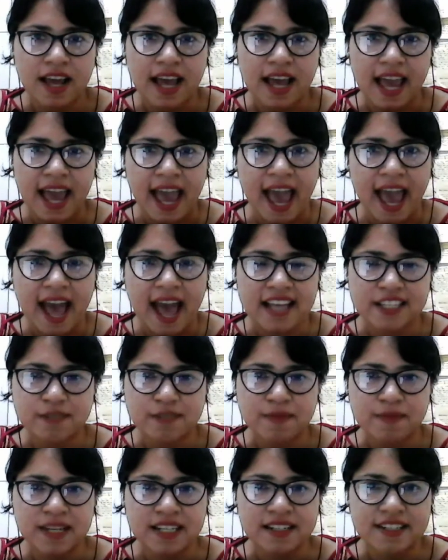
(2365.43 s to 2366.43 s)
has
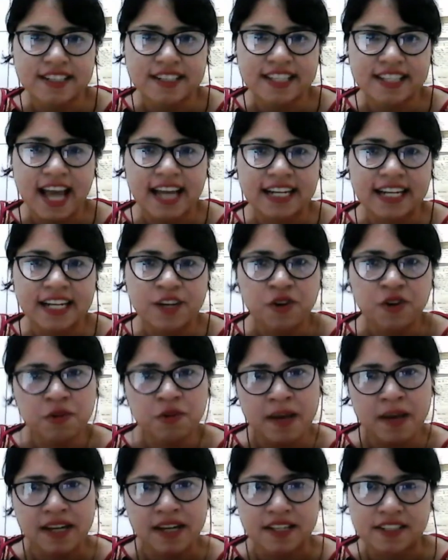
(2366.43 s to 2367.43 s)
been decided on
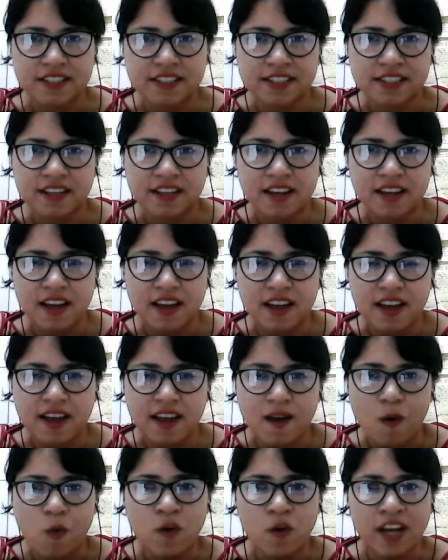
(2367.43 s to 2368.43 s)
merits.
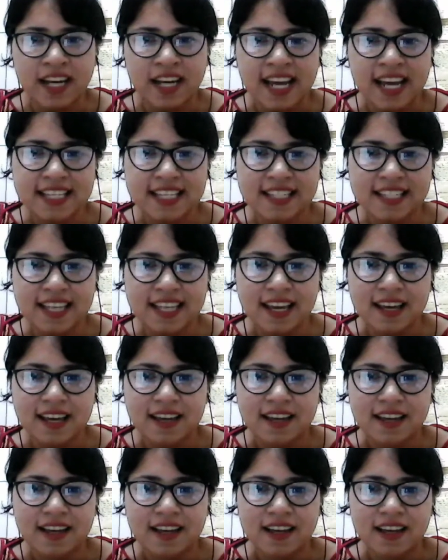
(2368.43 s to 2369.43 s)
When I say
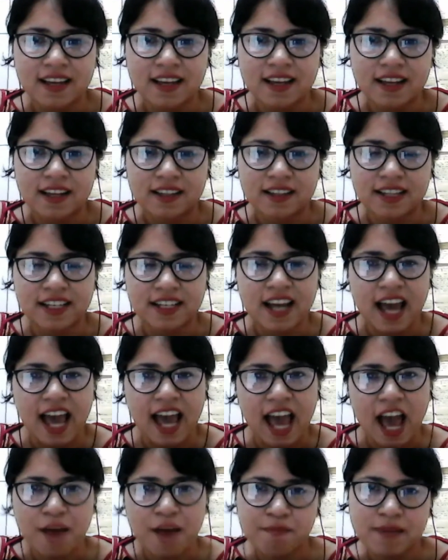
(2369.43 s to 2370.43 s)
that the
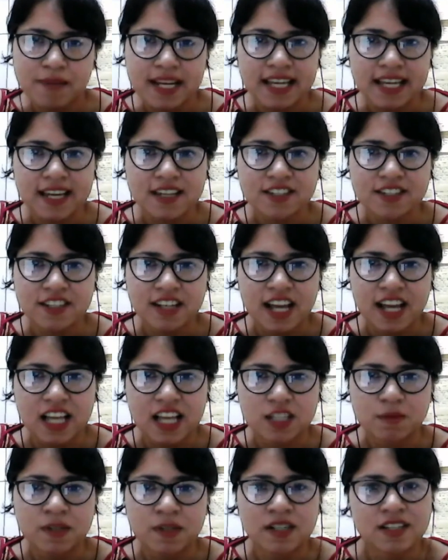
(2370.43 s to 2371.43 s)
application has
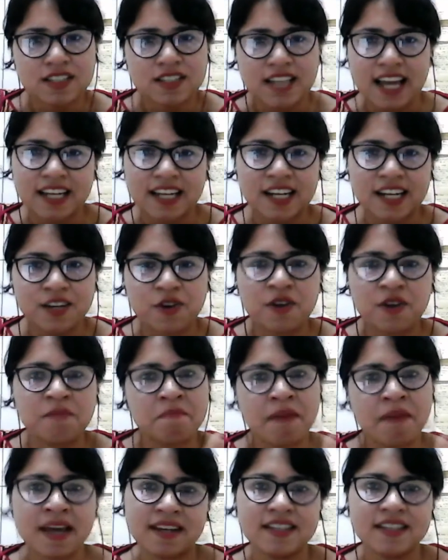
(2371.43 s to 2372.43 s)
been decided on
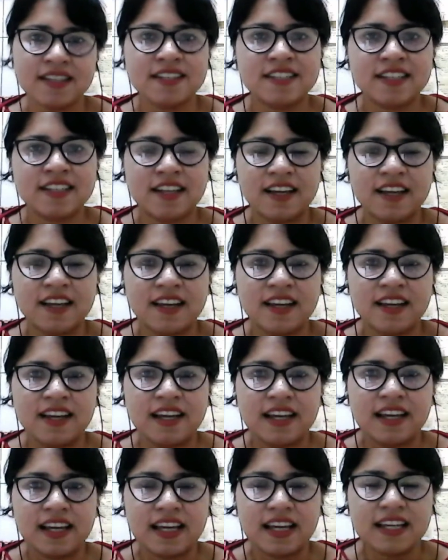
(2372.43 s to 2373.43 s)
merits,
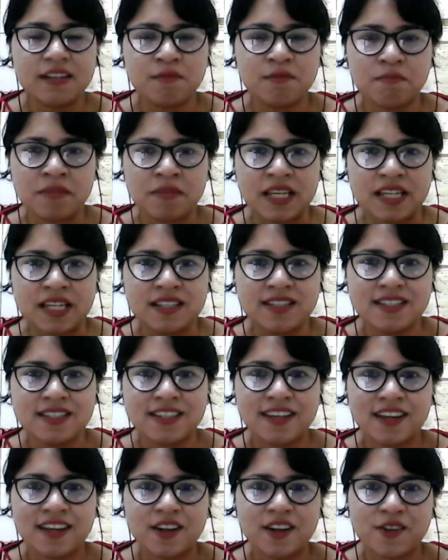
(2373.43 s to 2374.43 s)
it means
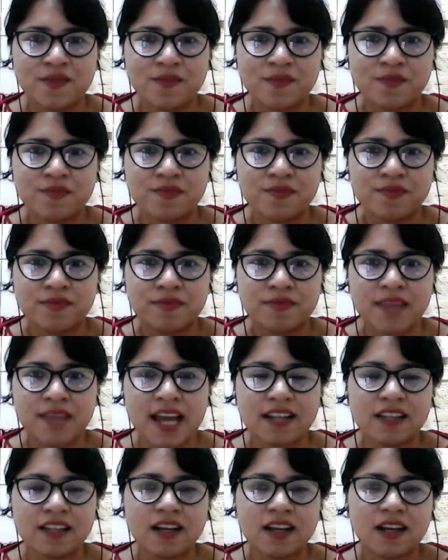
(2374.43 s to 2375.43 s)
that
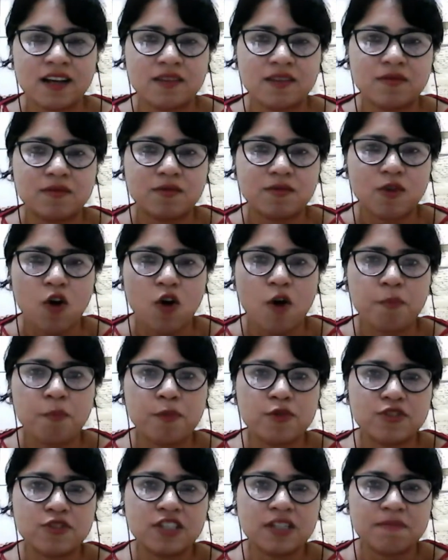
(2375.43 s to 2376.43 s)
the
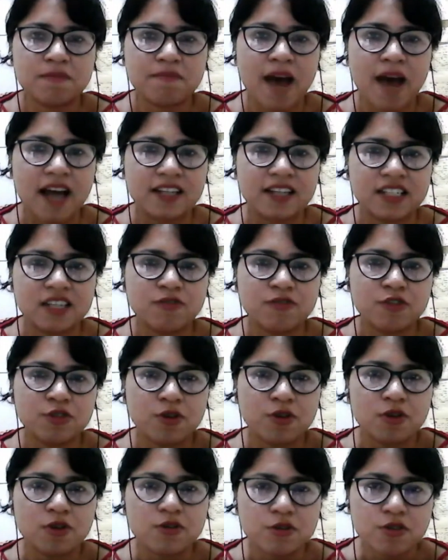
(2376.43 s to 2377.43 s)
opposite party was
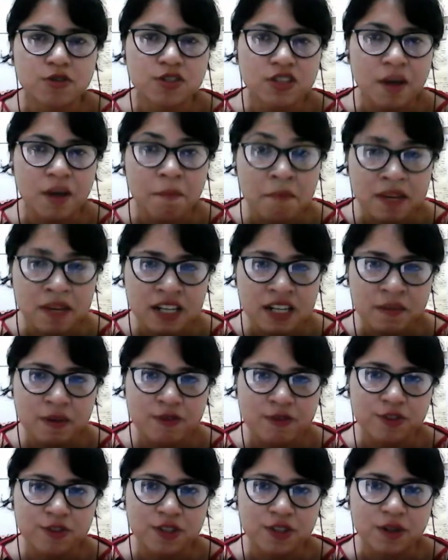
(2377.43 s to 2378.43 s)
also summoned
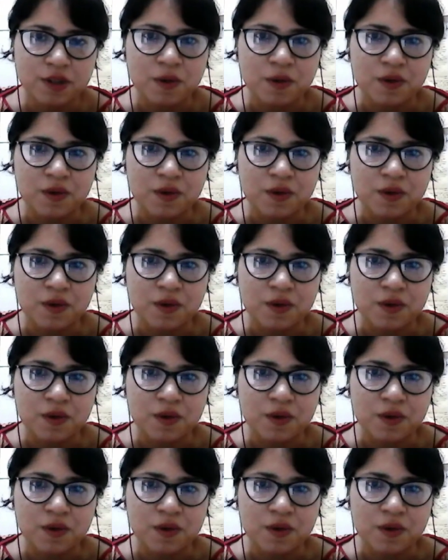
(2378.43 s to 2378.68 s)
before the court,